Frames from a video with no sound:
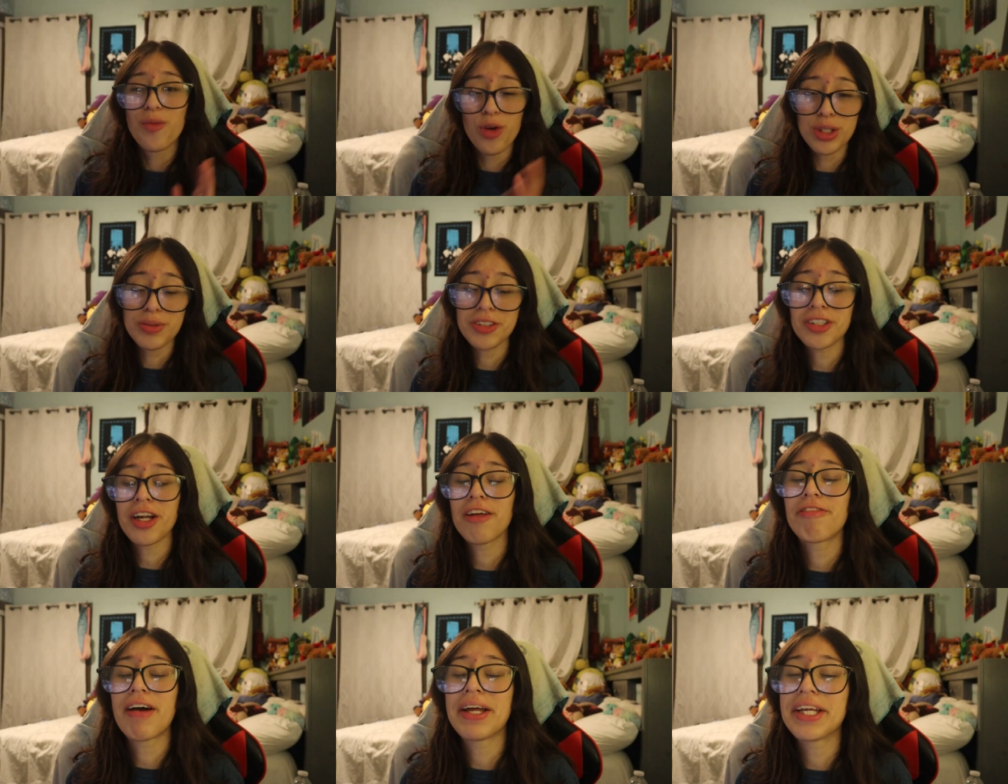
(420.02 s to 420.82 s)
once we
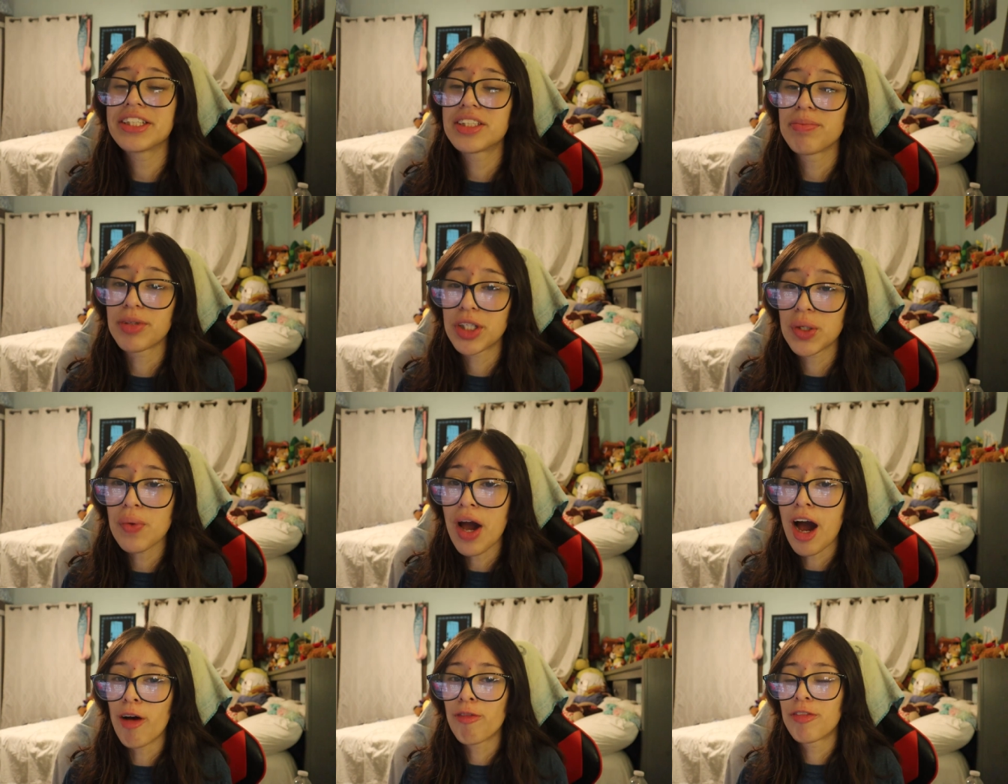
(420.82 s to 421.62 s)
started finding some cute
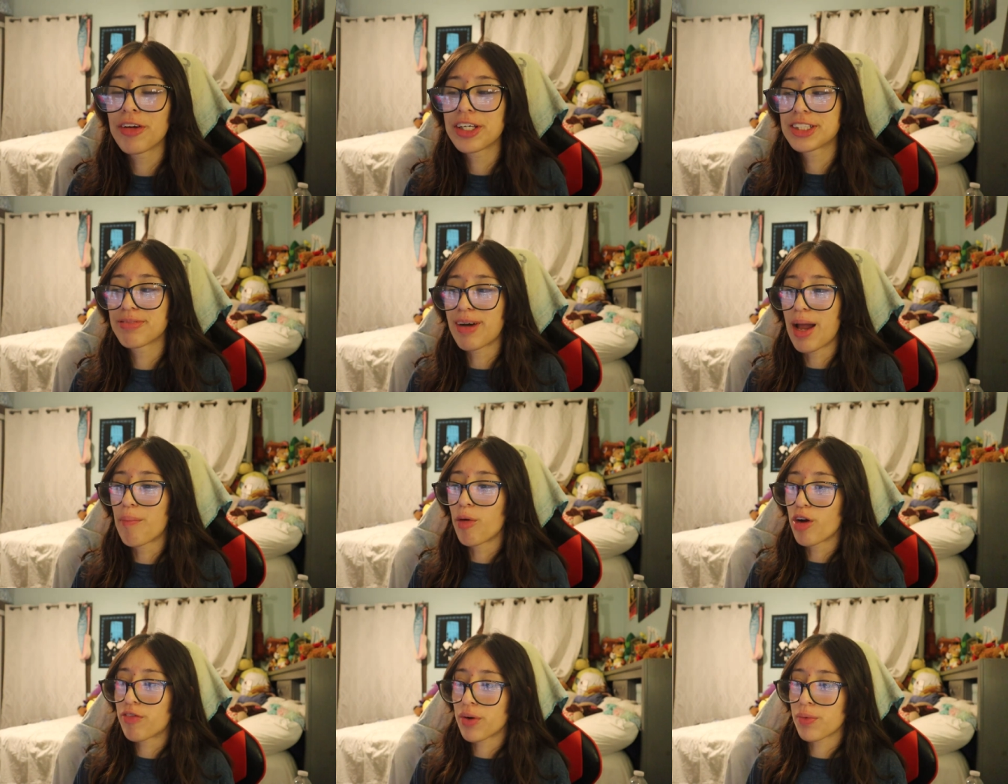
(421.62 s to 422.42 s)
outfits, my
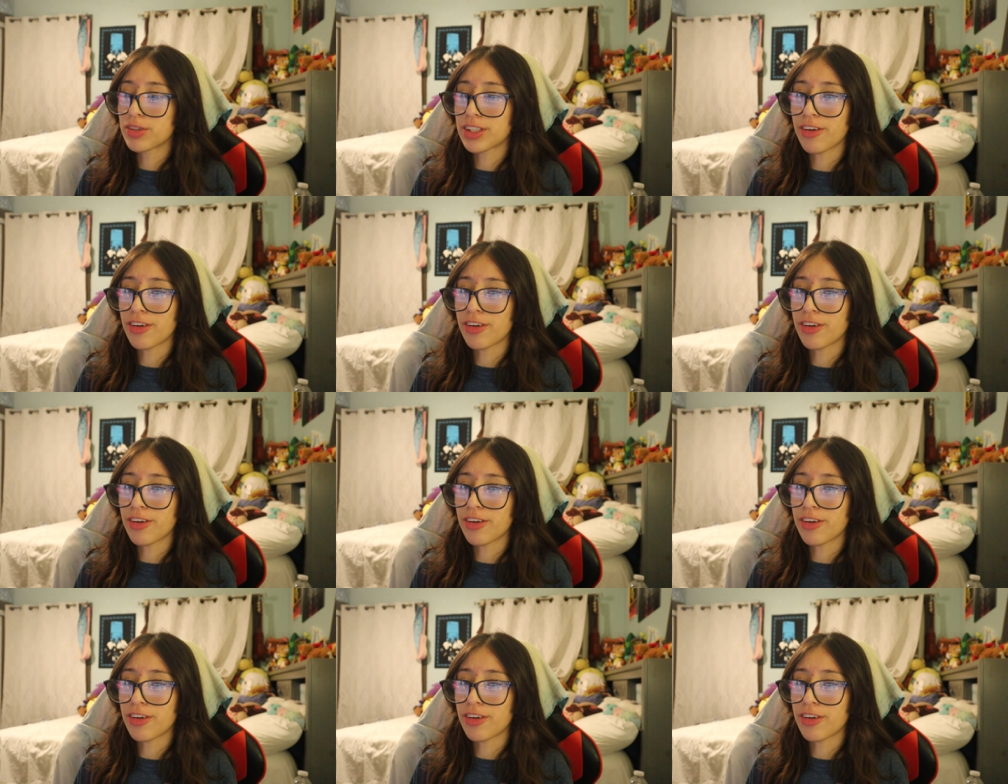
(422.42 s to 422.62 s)
boyfriend was